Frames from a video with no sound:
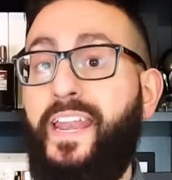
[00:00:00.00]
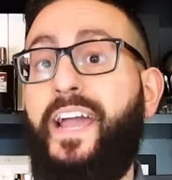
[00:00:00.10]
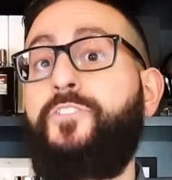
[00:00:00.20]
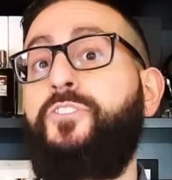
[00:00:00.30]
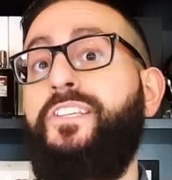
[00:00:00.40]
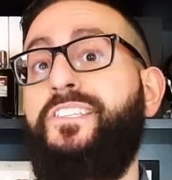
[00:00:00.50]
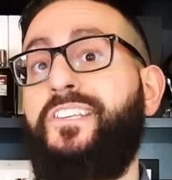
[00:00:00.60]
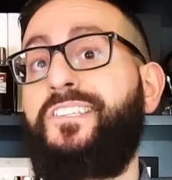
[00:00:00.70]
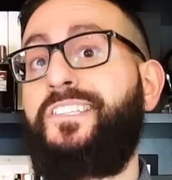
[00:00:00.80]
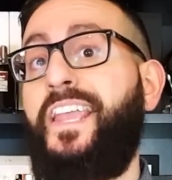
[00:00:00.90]
it actually
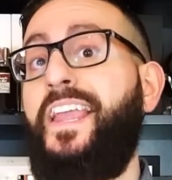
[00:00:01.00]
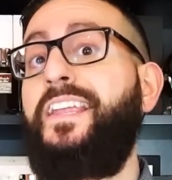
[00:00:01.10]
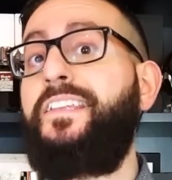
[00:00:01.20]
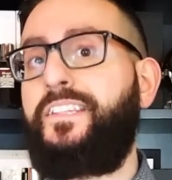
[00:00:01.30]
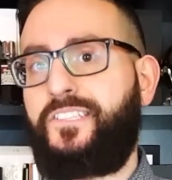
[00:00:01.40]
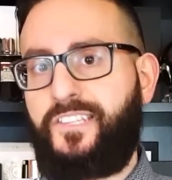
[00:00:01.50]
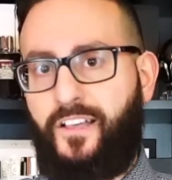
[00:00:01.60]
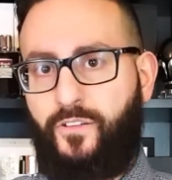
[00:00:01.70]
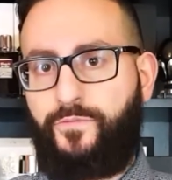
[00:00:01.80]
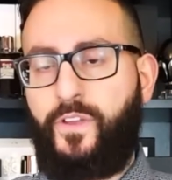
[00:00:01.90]
sustained
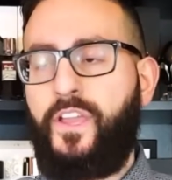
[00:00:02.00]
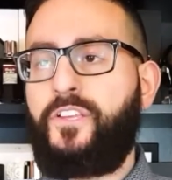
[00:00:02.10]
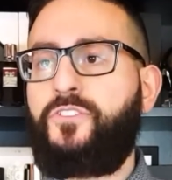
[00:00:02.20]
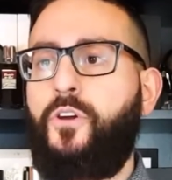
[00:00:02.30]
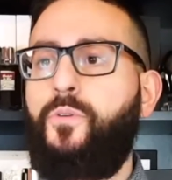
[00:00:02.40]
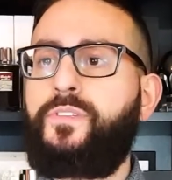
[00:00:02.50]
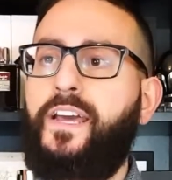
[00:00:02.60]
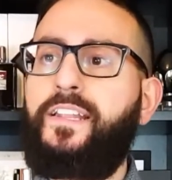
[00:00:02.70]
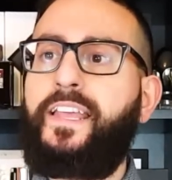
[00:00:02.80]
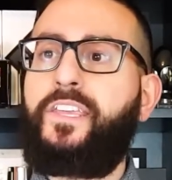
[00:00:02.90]
itself. So it was
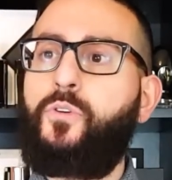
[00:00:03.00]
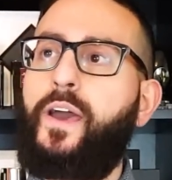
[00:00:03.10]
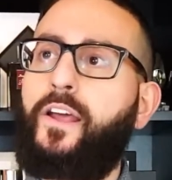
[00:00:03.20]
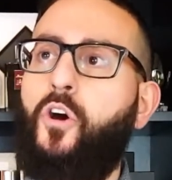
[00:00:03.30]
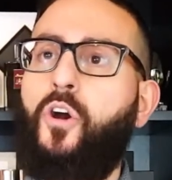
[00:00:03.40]
kind of like you got a